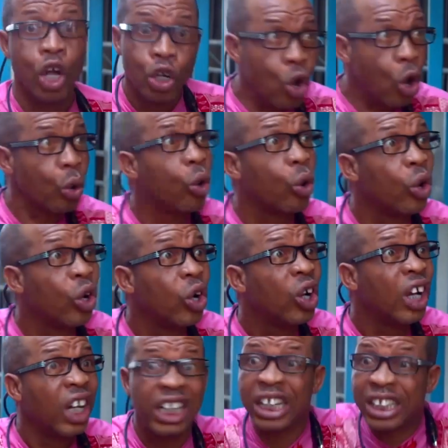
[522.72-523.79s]
Look,
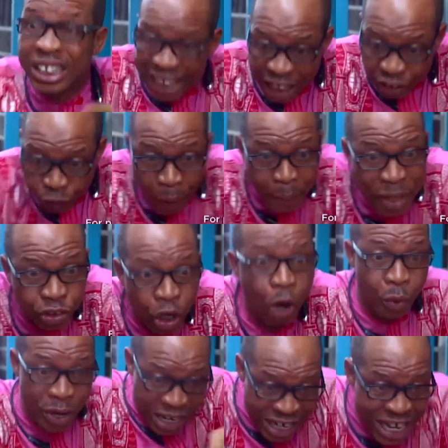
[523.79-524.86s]
the
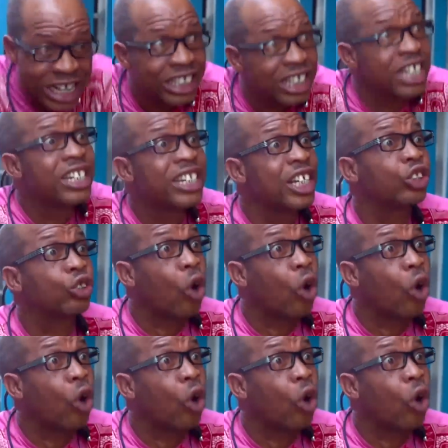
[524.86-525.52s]
transformation we need in this